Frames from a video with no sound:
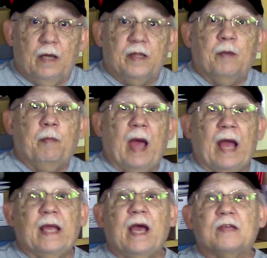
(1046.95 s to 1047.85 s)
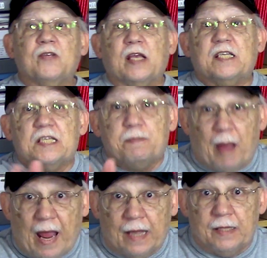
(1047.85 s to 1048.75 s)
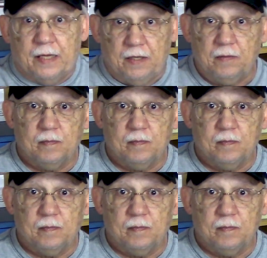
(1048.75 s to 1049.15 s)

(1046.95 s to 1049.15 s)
The bag has expanded